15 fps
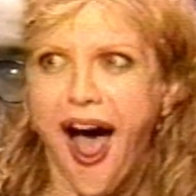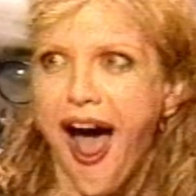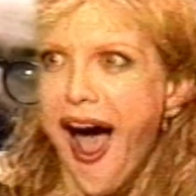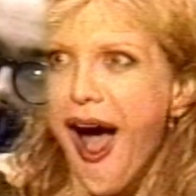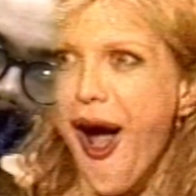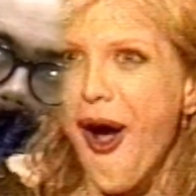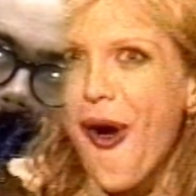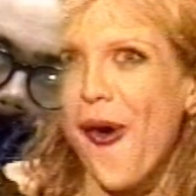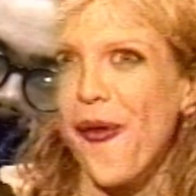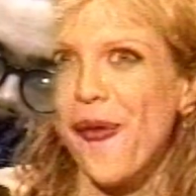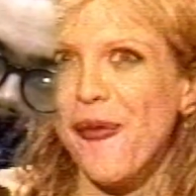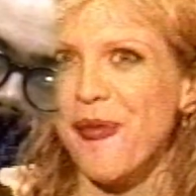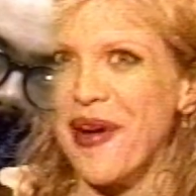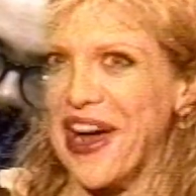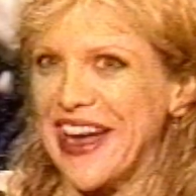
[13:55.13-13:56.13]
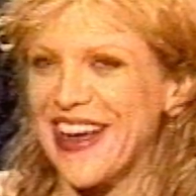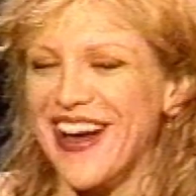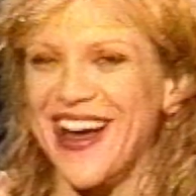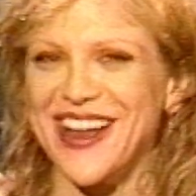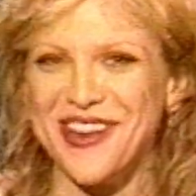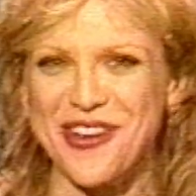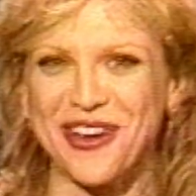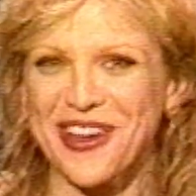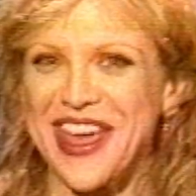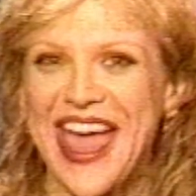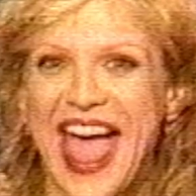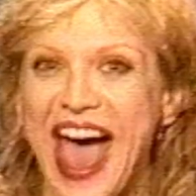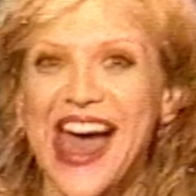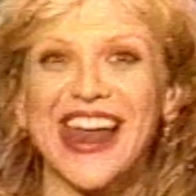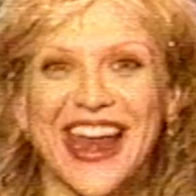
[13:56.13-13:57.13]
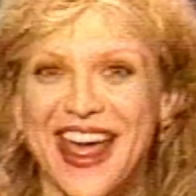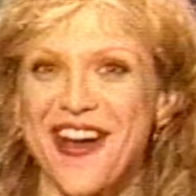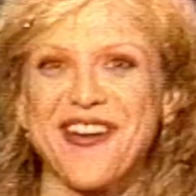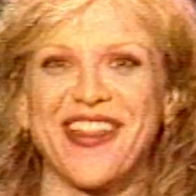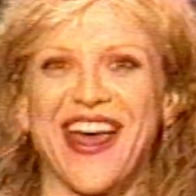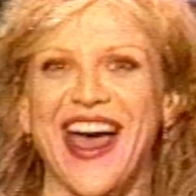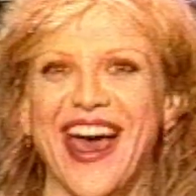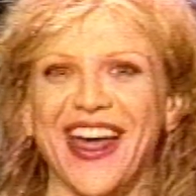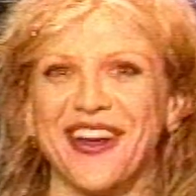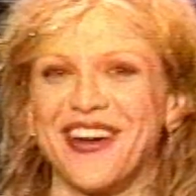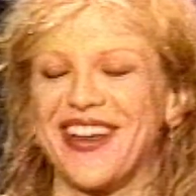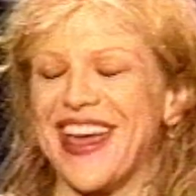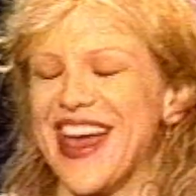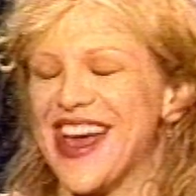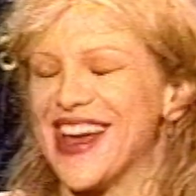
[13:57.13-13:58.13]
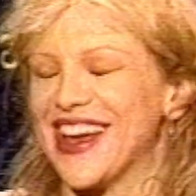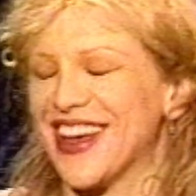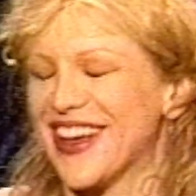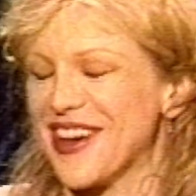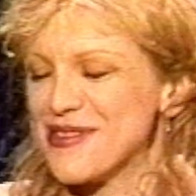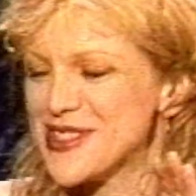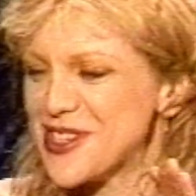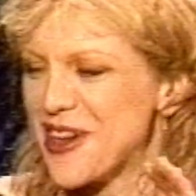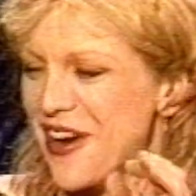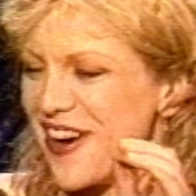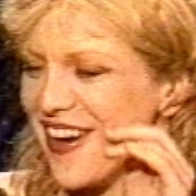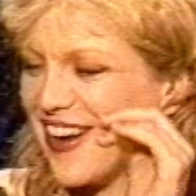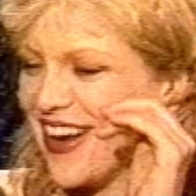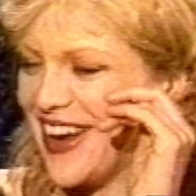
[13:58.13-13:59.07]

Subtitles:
Oh my God, you can't air that. Okay, I'm sorry.